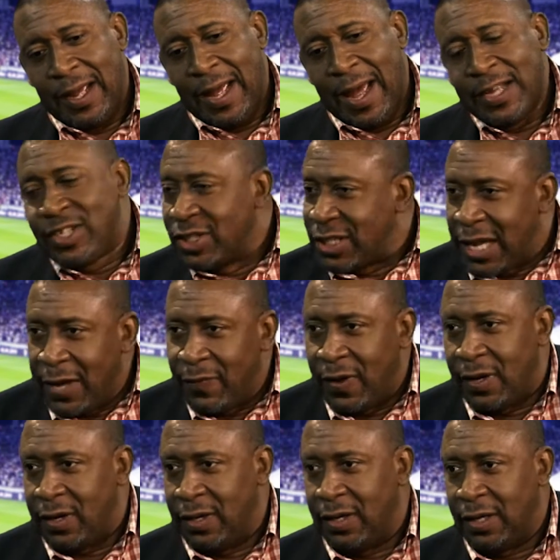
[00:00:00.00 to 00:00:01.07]
I just gave
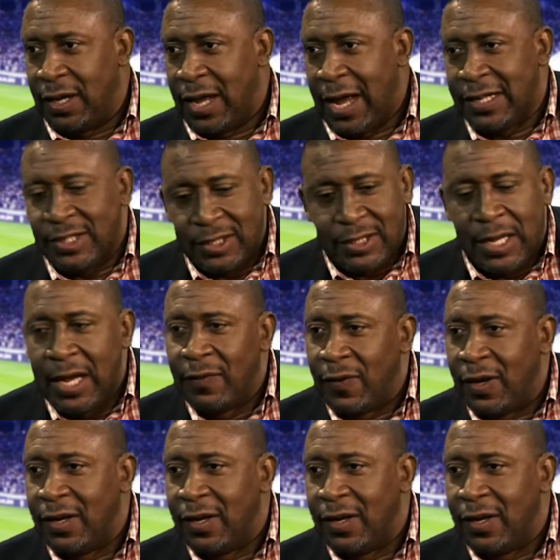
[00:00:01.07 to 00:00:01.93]
in. Just gave in.